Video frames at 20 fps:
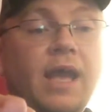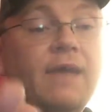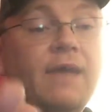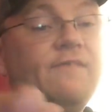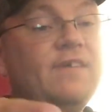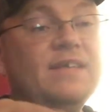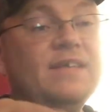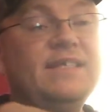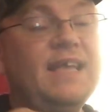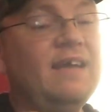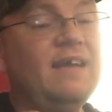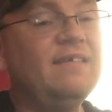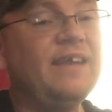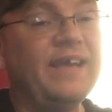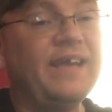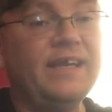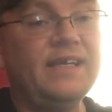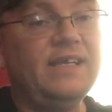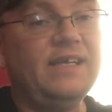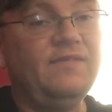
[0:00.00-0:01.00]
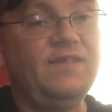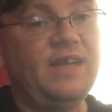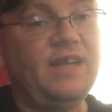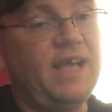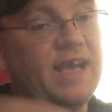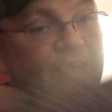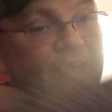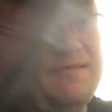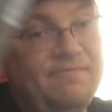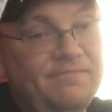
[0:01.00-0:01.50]
if this sound negative
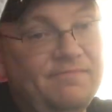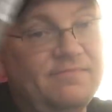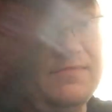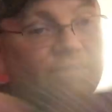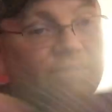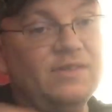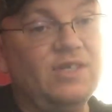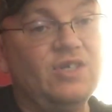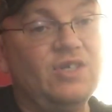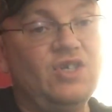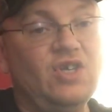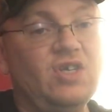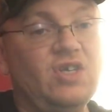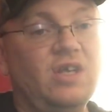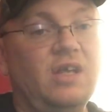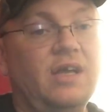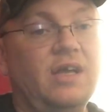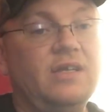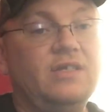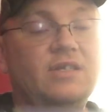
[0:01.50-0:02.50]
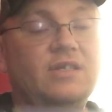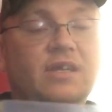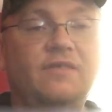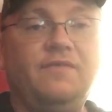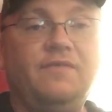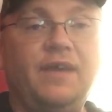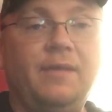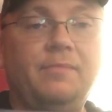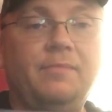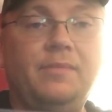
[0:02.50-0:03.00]
today, there's just a lot of
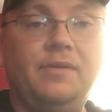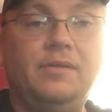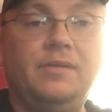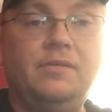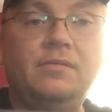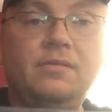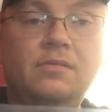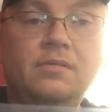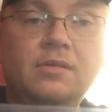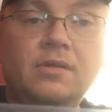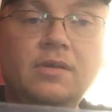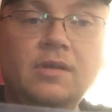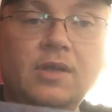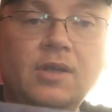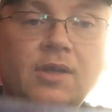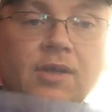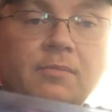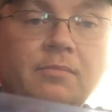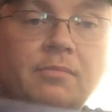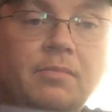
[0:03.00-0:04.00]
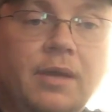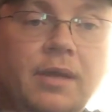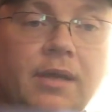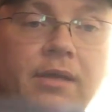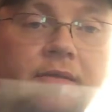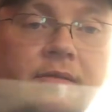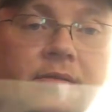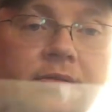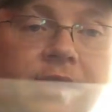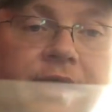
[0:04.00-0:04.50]
stuff happening.
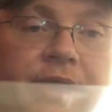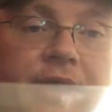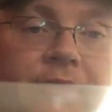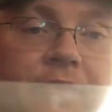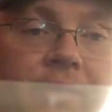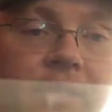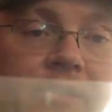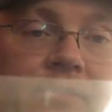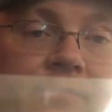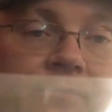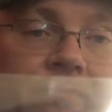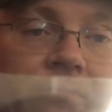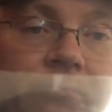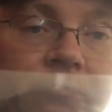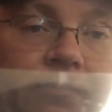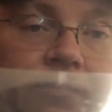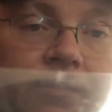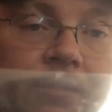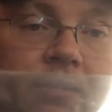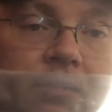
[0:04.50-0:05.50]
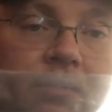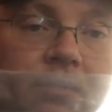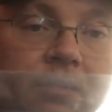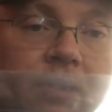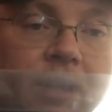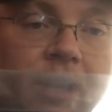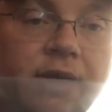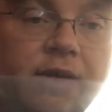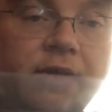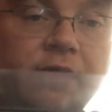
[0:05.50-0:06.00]
But anyway,
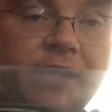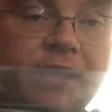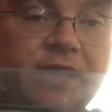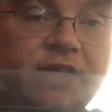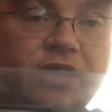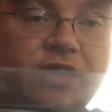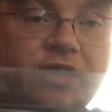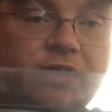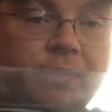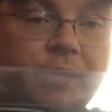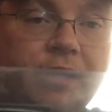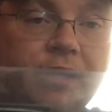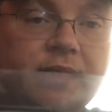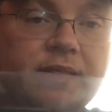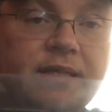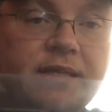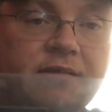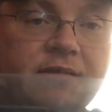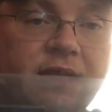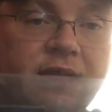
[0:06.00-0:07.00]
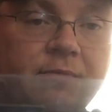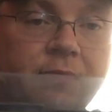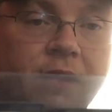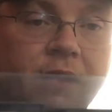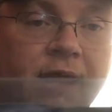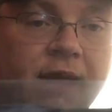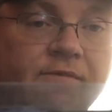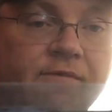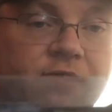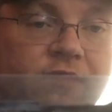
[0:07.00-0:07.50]
I know that's just me. It sounds like my
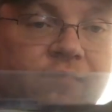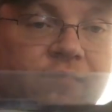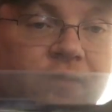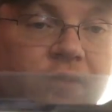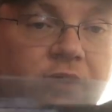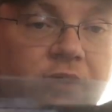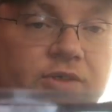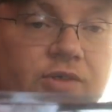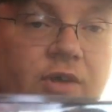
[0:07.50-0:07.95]
life is full